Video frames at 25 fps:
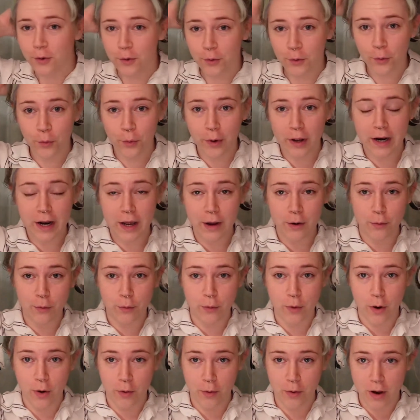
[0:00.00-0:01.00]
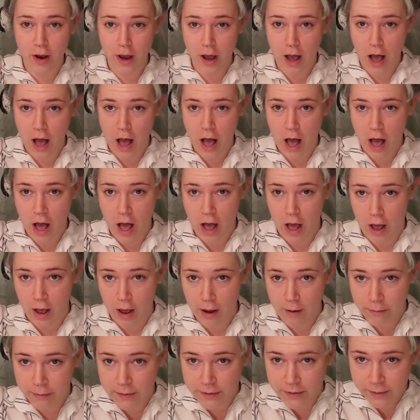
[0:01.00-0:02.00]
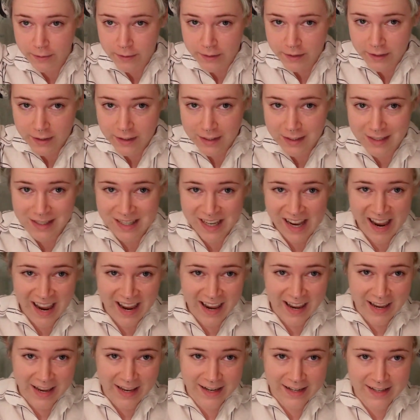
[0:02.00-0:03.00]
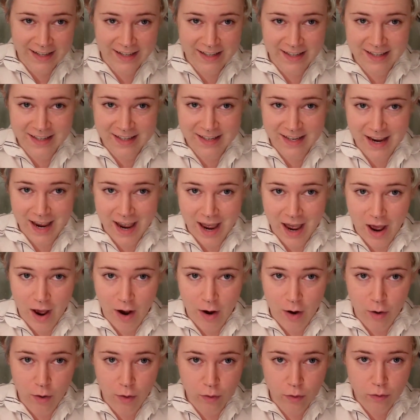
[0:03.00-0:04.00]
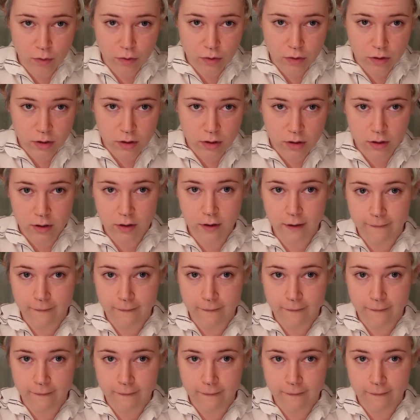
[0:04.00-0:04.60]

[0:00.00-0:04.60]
when I woke up. So I'm just gonna take it down.